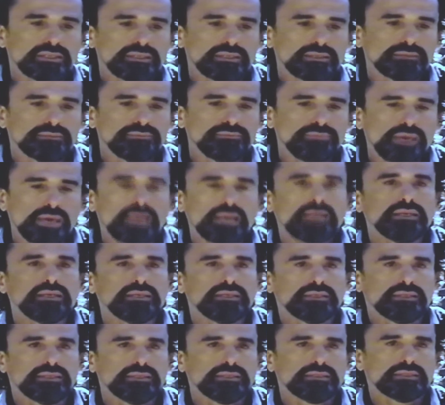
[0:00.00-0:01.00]
in many
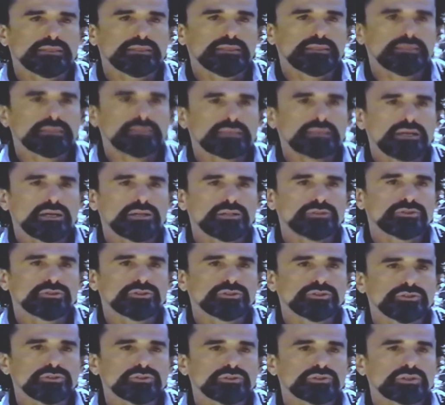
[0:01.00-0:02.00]
indigenous
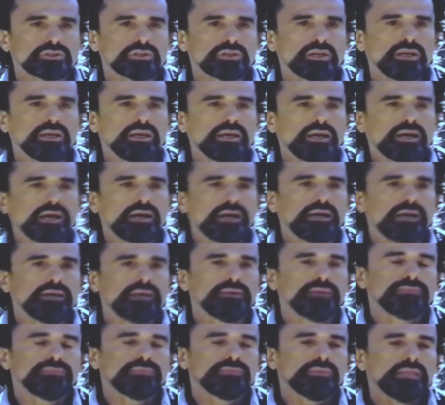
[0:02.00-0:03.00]
cultures
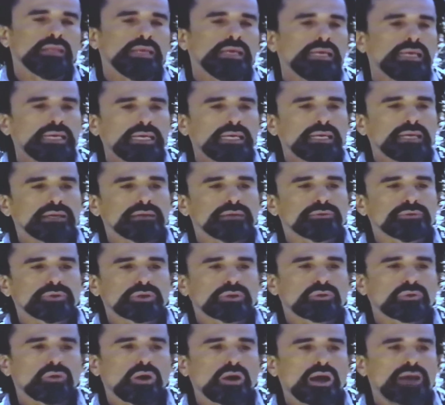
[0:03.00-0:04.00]
um,
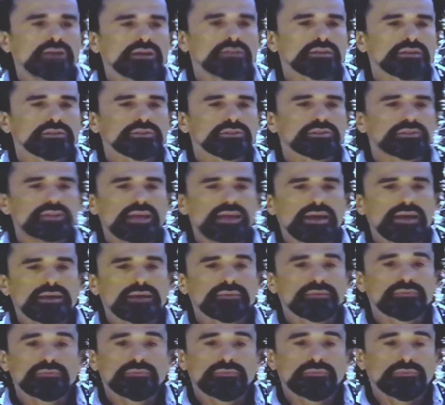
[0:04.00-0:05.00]
requires
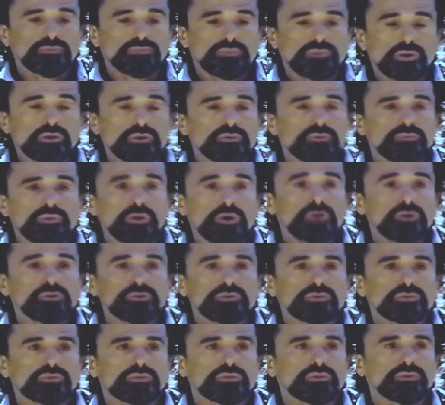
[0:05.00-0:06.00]
that bo
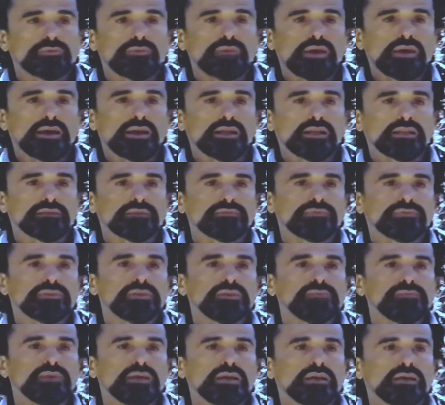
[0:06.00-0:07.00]
both the male and
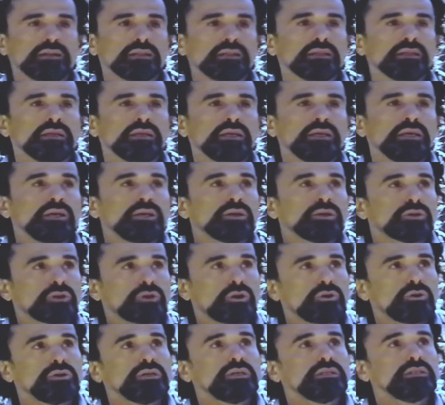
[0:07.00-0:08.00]
female
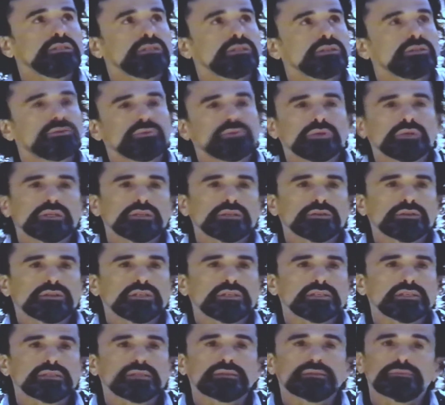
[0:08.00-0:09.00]
go into the
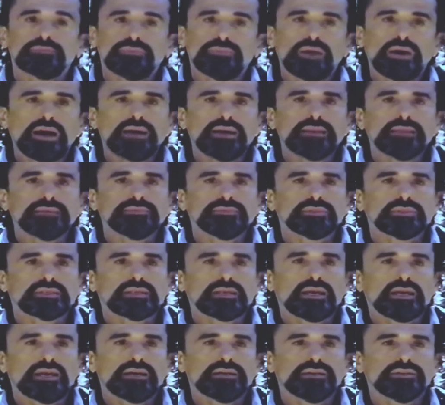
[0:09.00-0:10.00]
wilderness by
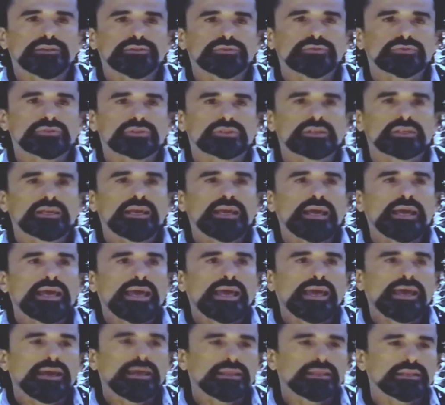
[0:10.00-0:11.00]
themselves
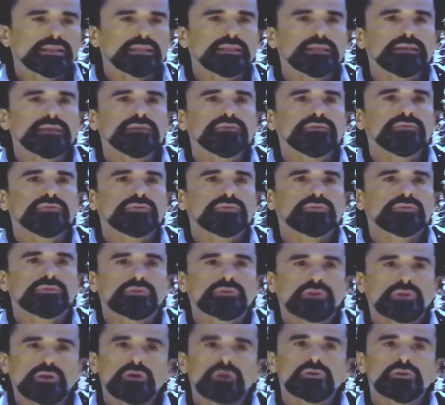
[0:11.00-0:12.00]
and live
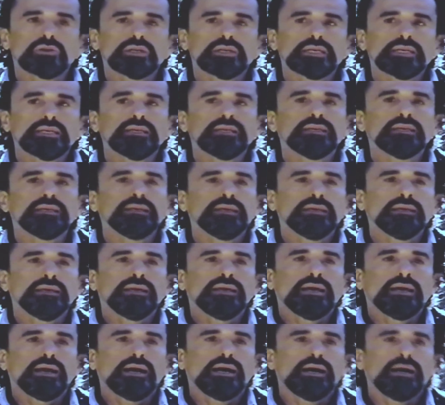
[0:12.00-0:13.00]
totally
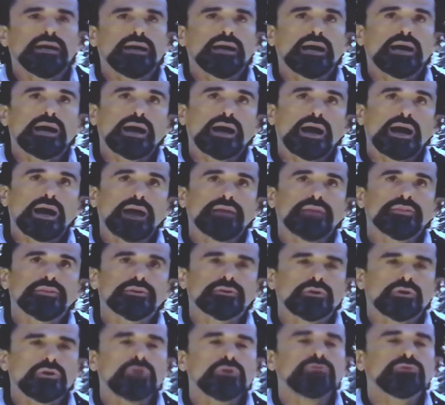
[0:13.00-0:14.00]
uh, on
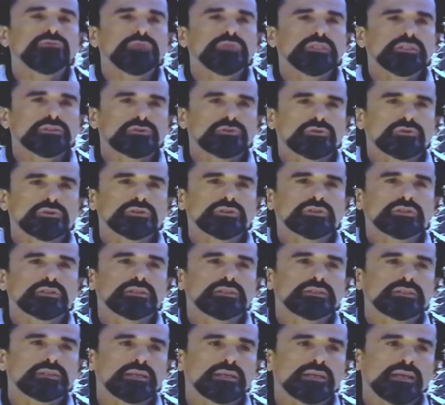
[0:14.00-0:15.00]
their own
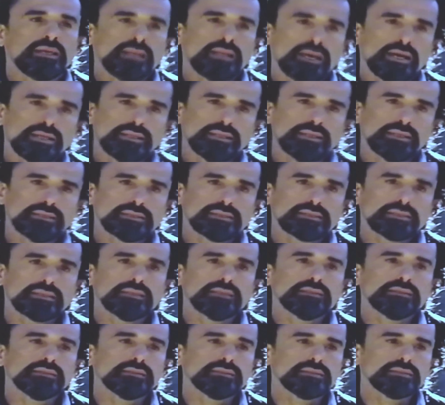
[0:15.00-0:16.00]
resources and on the
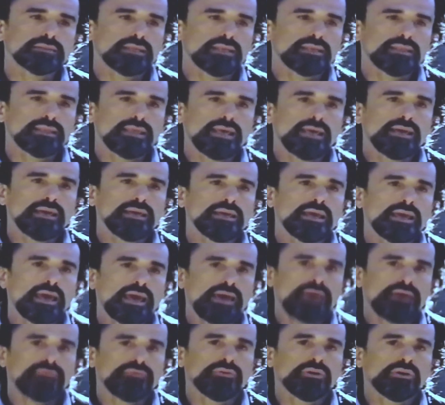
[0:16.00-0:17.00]
skills that they
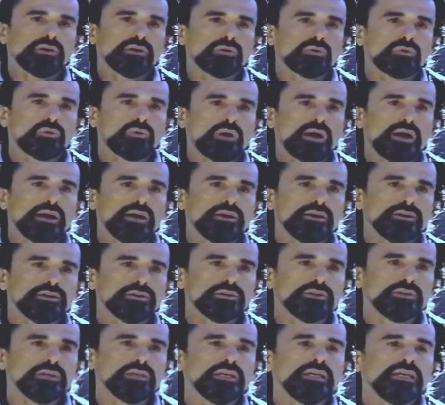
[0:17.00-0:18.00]
have
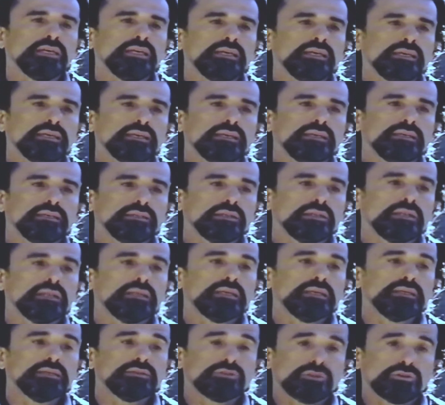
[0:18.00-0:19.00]
acquired in,
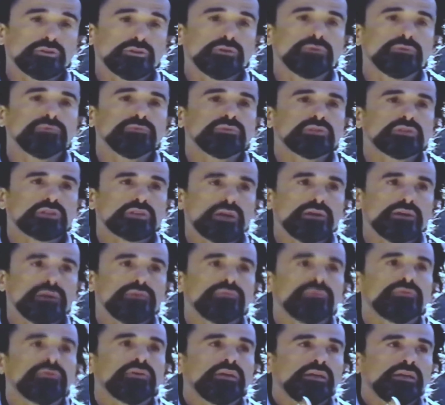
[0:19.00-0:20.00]
in terms
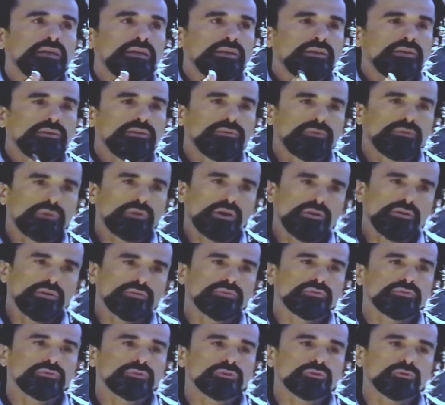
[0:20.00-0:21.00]
of,
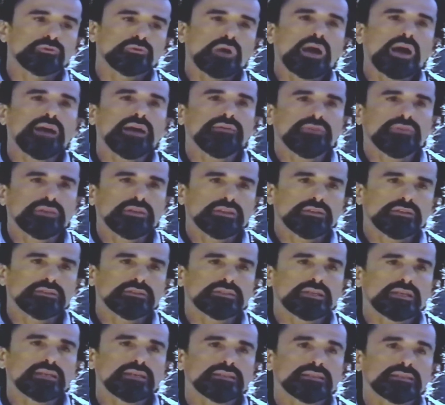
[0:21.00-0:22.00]
of deriving their
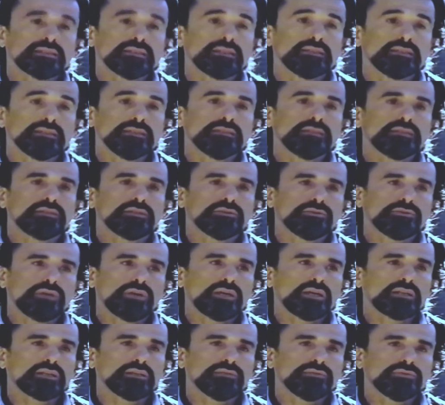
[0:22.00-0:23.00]
sustenance
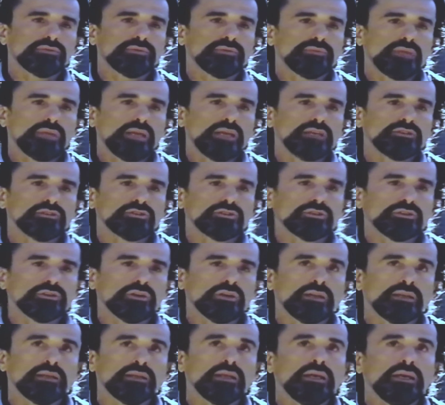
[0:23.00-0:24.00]
directly from nature.
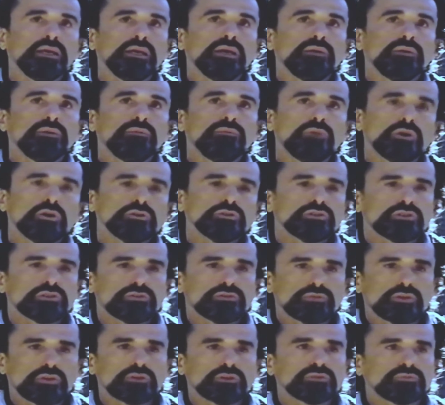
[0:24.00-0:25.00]
And most
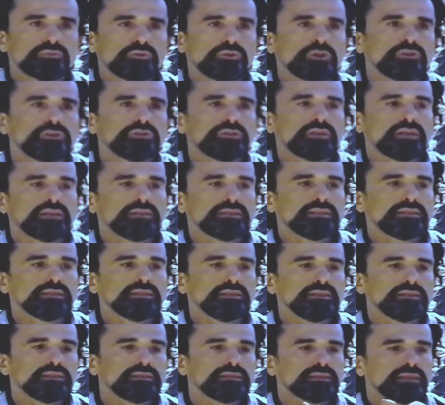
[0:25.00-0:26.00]
of those
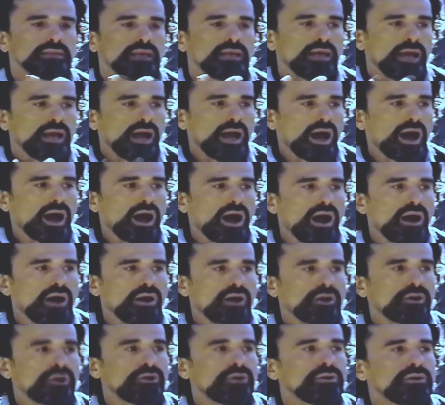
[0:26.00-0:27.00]
processes
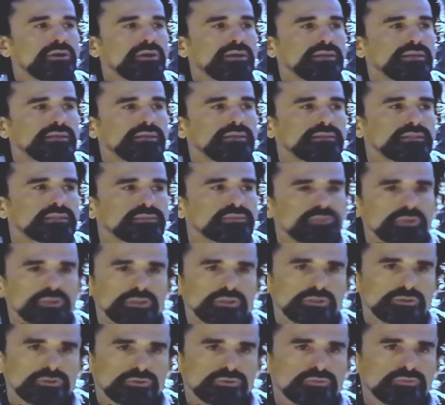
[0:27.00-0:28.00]
are
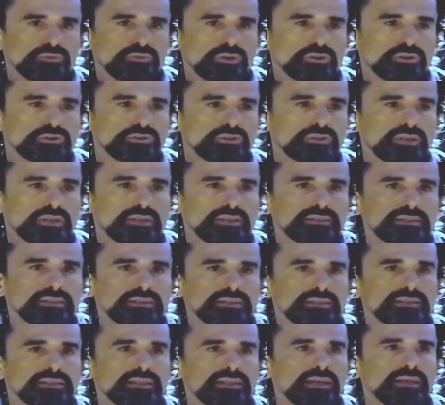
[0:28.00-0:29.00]
spiritual
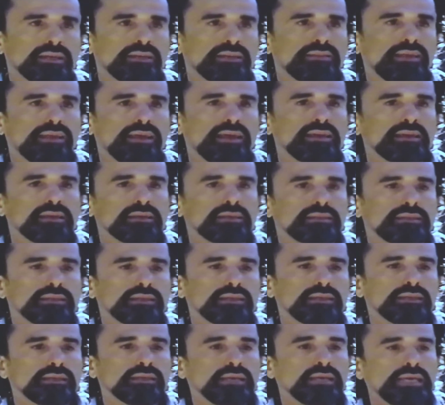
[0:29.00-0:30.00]
processes. The, they,
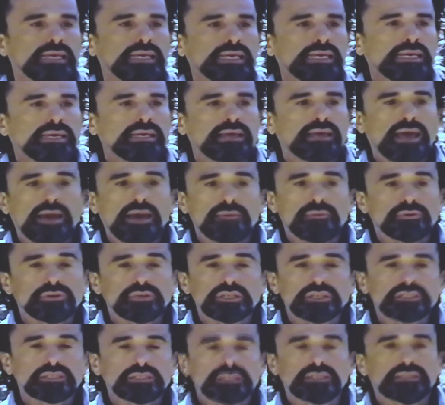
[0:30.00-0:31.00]
the,
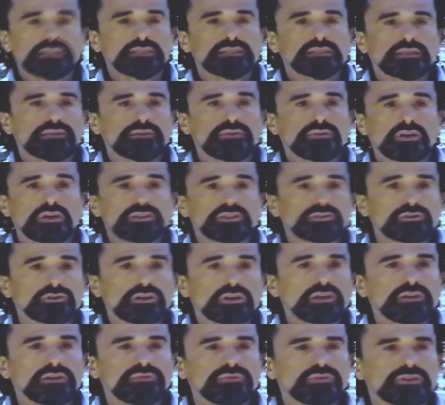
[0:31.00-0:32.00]
Aborigines of
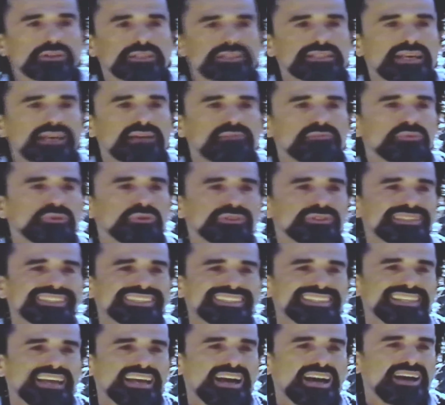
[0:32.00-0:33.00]
Australia, for example,
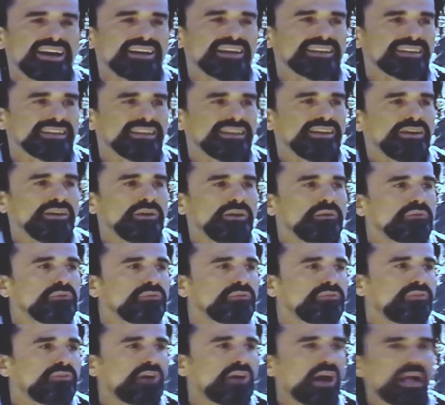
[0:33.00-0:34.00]
did not
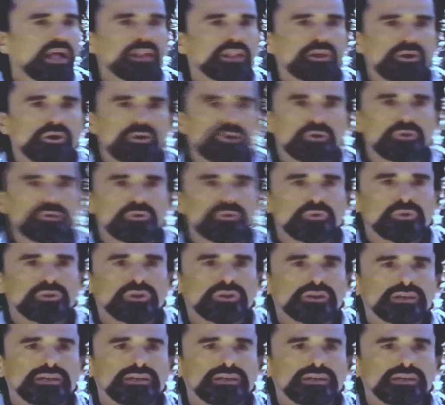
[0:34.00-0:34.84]
follow